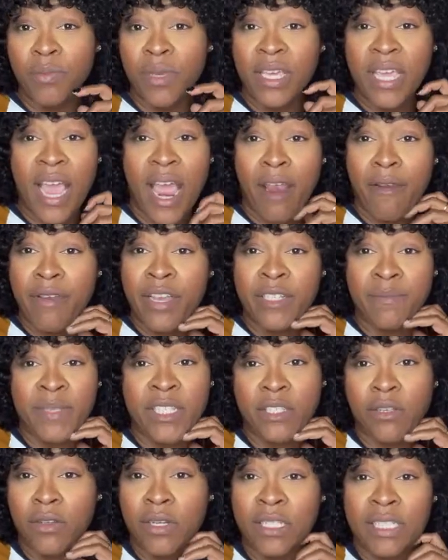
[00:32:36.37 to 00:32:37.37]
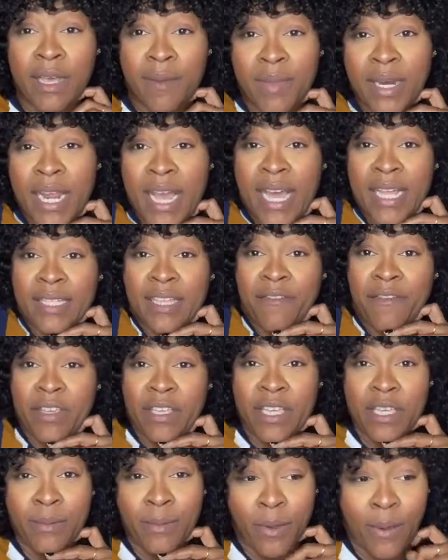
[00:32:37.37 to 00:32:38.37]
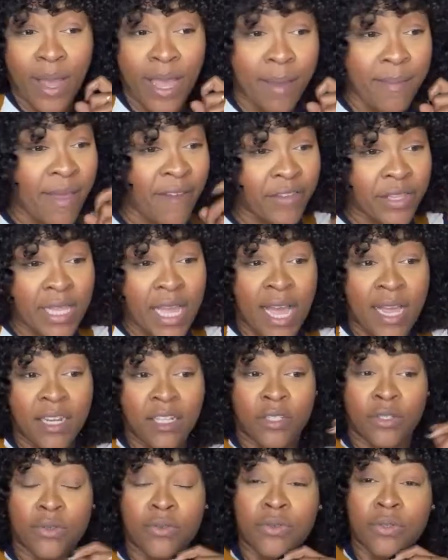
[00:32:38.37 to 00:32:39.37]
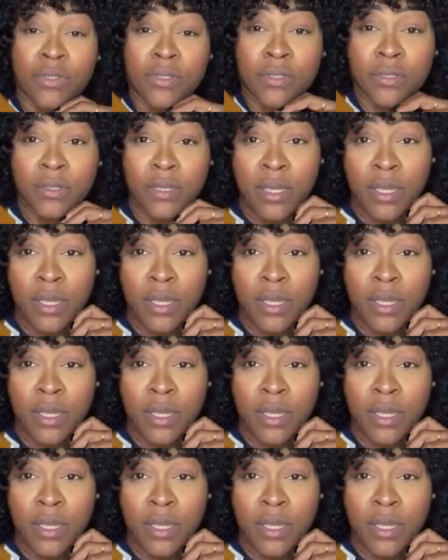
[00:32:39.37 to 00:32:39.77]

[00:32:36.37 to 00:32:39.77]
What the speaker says: Me can't raise my sons and my daughter to keep quiet. Me have to talk the truth.